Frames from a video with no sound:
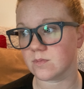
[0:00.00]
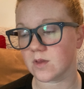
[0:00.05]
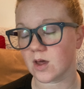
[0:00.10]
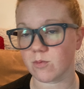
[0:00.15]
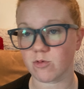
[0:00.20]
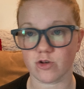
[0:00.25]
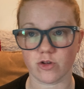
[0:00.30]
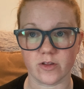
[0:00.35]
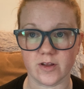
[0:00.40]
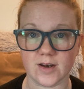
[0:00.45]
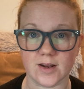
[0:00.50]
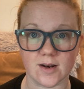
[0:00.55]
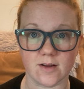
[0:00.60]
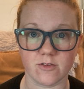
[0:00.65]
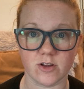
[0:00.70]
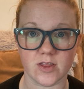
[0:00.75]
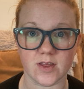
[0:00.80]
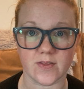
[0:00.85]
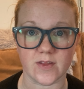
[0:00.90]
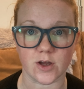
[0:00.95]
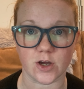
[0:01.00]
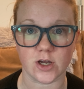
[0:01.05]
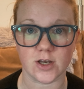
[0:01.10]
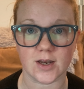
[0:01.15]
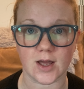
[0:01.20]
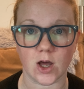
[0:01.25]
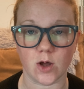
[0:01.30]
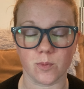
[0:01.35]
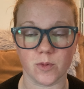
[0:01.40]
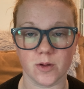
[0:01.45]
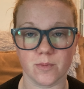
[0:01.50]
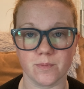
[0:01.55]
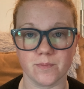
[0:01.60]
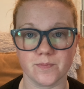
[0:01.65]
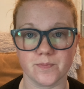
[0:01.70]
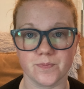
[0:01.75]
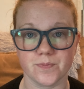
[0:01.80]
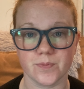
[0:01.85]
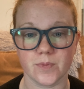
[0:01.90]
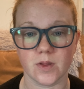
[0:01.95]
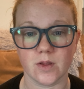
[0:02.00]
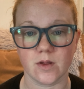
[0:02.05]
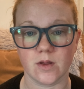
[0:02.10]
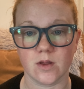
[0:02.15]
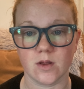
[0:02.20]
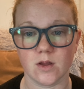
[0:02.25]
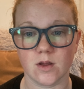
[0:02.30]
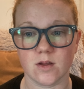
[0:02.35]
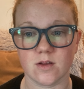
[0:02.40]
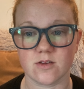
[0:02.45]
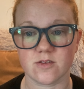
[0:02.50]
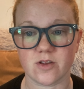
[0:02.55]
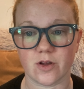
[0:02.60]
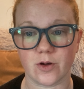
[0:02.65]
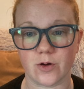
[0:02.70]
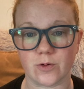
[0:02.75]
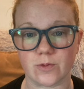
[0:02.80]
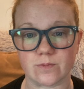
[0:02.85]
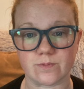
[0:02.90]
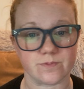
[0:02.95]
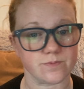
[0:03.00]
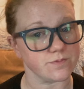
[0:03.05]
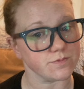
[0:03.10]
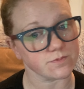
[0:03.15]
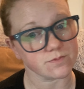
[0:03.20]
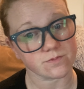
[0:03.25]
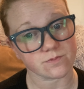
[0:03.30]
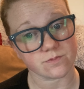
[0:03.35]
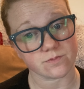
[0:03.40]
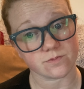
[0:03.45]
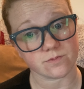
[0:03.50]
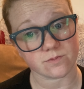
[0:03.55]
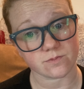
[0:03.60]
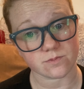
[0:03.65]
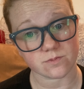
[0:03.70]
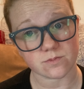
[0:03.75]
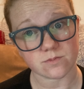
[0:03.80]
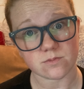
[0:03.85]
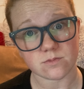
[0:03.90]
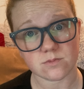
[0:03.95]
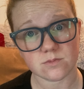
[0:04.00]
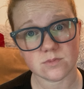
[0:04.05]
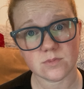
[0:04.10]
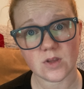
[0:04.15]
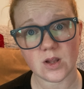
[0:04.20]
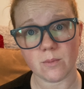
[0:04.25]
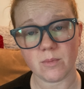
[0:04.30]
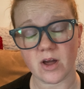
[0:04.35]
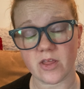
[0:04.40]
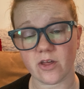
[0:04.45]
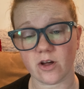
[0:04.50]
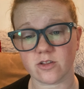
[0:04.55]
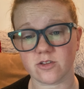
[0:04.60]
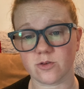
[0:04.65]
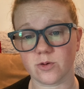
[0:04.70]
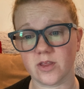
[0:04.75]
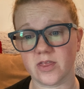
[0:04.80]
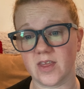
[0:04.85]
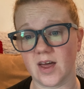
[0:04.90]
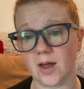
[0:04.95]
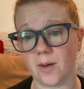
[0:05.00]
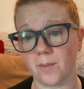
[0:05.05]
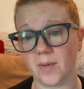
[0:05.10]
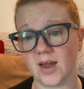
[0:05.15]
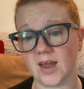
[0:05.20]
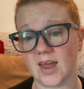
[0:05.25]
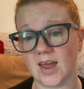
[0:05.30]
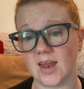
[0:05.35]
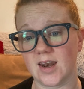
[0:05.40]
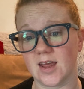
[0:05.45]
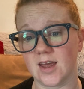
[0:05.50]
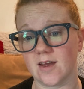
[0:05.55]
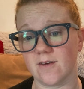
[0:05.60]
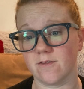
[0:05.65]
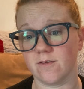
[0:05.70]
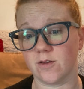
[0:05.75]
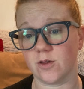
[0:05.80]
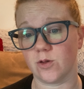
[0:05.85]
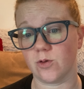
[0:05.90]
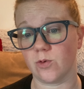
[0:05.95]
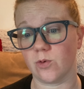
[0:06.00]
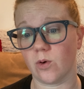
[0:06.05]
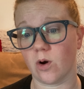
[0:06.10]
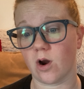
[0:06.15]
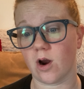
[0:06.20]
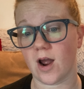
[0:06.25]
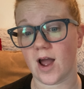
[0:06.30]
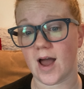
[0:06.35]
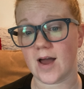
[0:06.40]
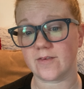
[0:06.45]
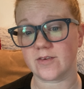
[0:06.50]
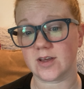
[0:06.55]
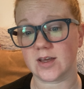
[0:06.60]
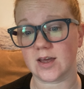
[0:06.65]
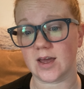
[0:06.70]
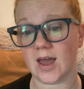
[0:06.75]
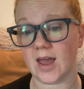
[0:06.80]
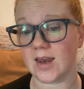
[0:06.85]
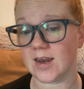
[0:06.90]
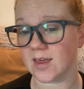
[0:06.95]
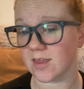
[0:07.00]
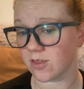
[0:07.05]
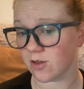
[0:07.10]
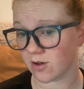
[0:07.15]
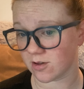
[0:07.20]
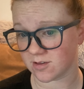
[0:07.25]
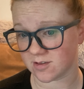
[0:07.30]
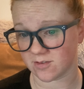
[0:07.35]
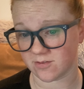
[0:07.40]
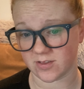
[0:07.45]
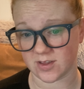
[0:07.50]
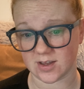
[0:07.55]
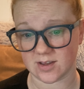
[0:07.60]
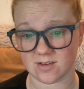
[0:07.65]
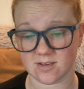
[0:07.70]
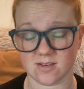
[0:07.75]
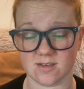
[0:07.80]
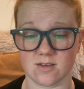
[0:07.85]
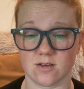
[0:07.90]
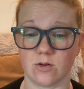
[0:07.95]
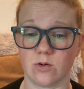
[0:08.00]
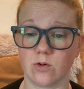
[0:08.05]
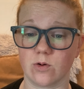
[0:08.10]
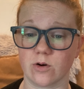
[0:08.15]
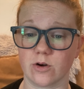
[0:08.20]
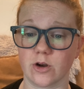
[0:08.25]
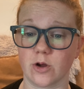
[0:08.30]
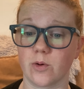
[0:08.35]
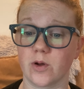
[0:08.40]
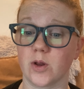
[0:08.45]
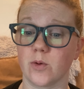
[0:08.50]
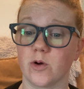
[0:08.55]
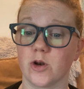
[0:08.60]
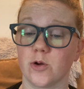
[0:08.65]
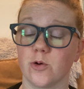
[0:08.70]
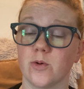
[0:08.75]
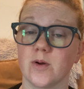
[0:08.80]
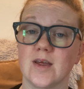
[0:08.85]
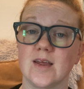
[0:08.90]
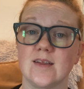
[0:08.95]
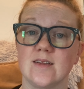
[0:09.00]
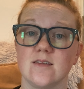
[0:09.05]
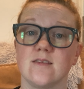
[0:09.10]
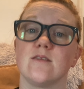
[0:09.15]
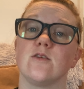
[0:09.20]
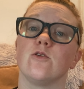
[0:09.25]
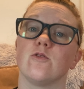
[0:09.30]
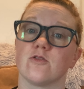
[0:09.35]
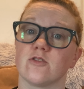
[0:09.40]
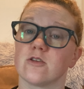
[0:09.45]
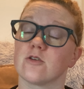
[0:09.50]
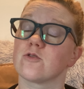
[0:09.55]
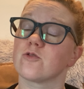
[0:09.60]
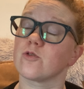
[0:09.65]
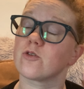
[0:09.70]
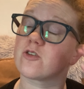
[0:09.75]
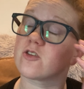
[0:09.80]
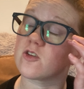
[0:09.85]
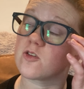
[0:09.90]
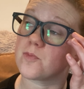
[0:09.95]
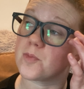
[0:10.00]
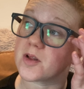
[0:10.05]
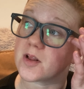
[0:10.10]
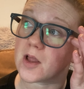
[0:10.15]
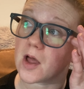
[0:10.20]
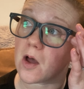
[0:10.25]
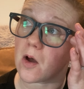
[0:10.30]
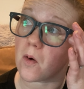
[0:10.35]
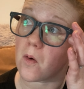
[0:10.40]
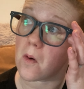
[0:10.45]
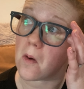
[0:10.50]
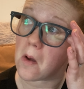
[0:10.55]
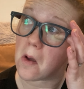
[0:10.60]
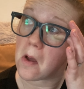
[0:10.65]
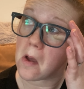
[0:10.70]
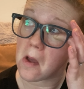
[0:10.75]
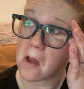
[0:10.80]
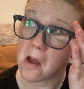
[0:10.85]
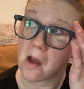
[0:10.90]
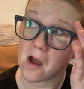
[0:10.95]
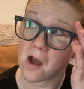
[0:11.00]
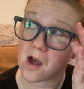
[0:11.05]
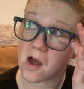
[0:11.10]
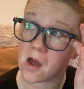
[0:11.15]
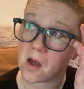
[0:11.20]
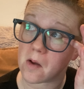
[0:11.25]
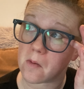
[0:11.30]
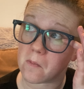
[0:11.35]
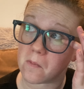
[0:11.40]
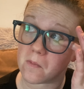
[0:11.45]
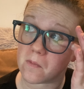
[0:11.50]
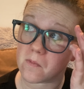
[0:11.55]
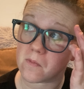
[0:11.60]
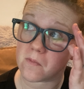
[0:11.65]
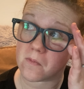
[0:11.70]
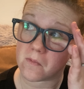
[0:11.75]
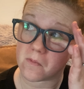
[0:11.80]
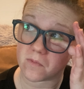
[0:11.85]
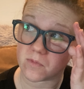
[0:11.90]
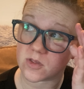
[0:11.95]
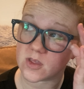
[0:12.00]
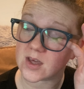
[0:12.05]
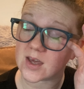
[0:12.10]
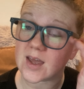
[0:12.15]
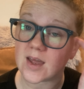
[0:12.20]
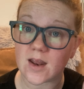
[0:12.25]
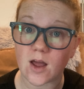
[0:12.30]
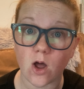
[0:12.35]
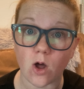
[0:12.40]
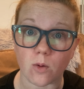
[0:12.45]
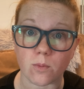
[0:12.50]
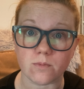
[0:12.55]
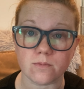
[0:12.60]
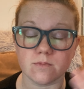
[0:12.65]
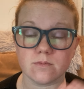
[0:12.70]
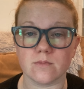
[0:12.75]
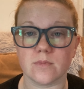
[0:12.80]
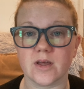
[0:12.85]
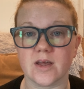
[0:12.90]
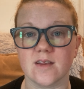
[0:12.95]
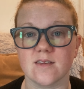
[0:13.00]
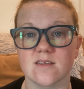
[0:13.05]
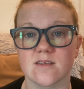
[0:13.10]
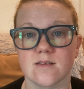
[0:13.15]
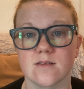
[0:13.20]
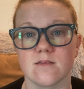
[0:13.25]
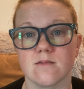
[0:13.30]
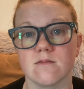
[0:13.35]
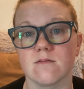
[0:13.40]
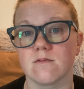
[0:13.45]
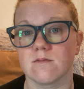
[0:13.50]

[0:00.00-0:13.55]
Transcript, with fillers: I'm sure they did everything they could to help him. So my thoughts are with them. Again, if you are having any thoughts of this or know anyone who is, use the sources below. Um, to get help, because